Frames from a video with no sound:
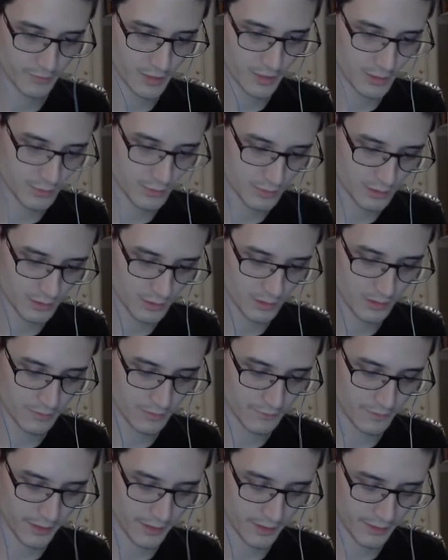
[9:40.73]
I will
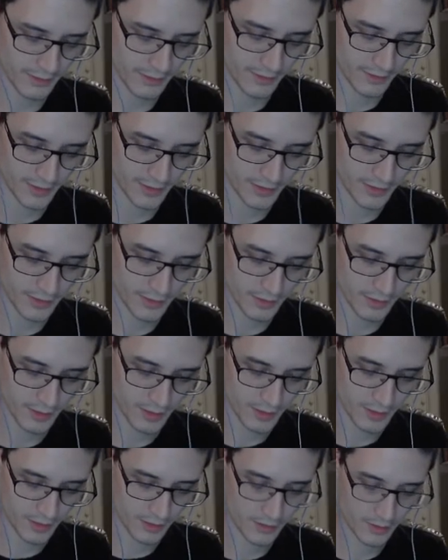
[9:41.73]
fire this
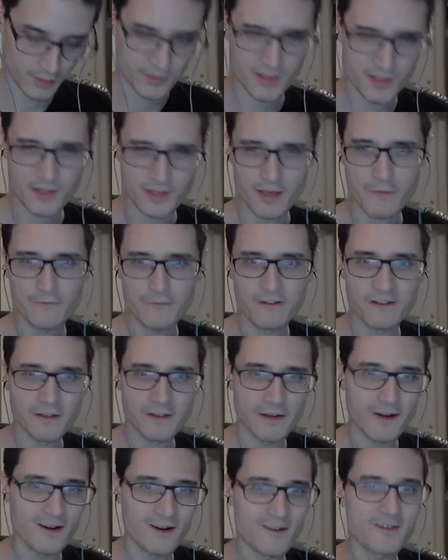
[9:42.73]
here. This is definitely a
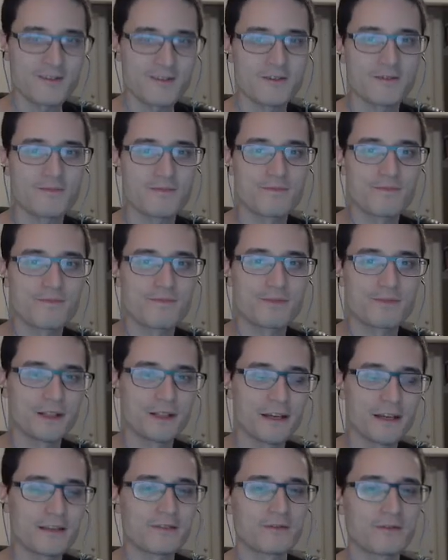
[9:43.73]
harder
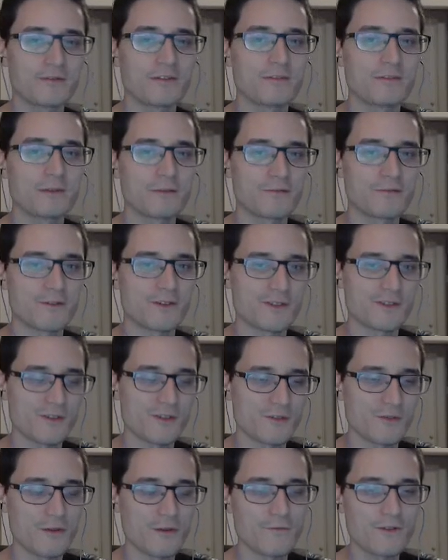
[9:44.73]
playthrough than my first two.
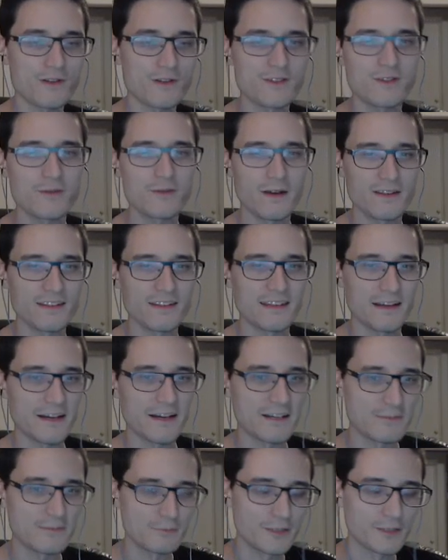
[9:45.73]
My first two, I think they
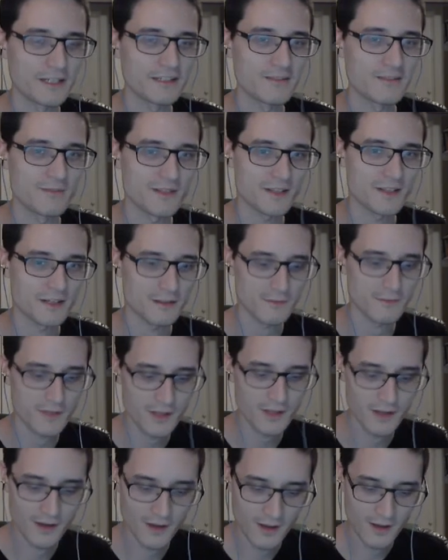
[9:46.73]
kind of played themselves.
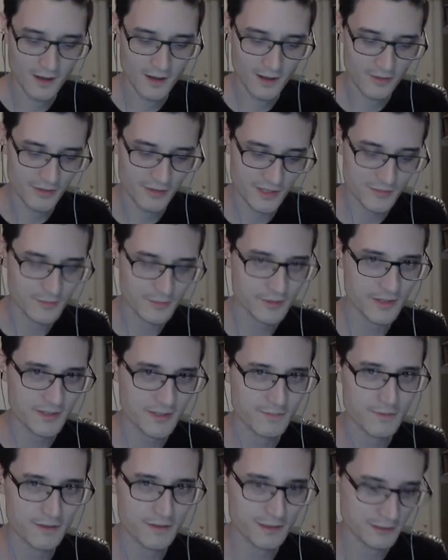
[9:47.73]
This one, it's
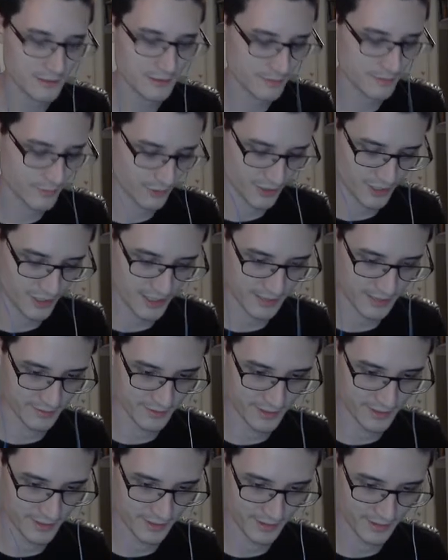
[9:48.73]
been a little bit more
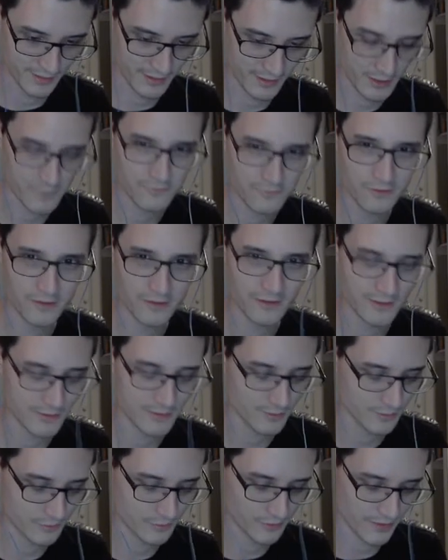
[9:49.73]
challenging. Hopefully
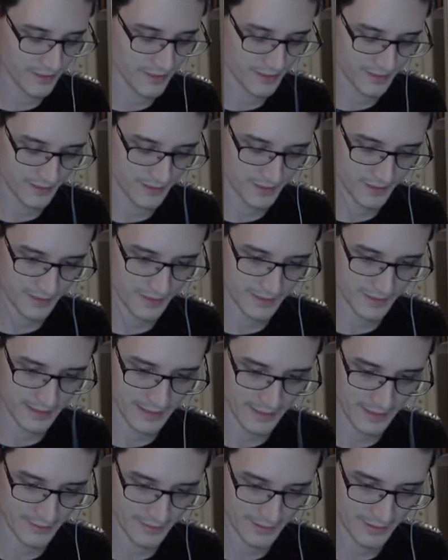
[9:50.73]
you guys can see
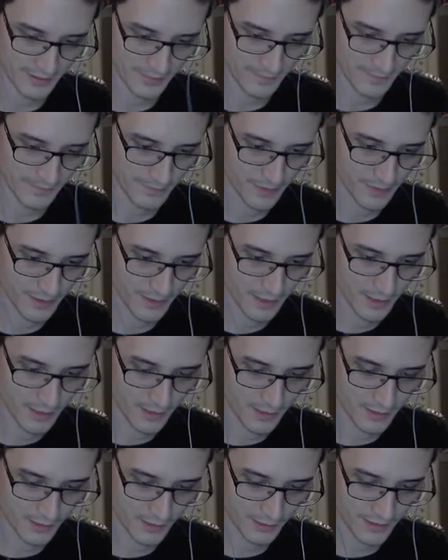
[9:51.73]
how it is.
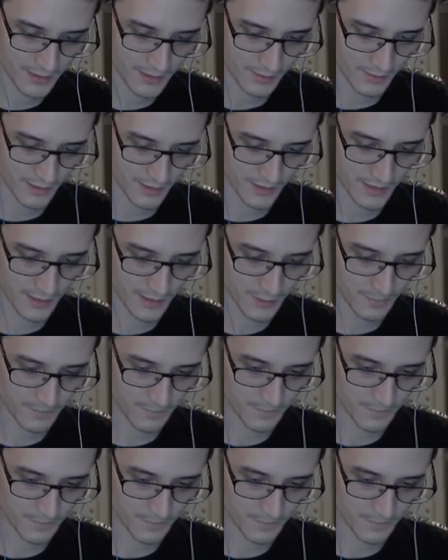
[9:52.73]
So let's do this.